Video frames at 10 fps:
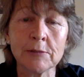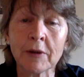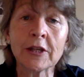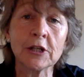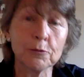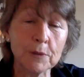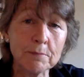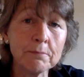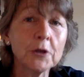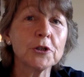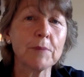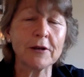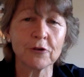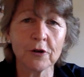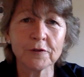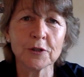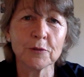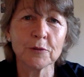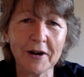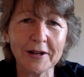I think you'll be much better off
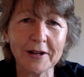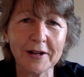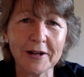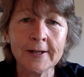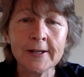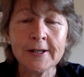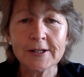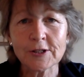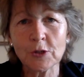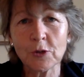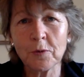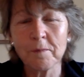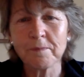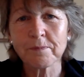somewhere else. So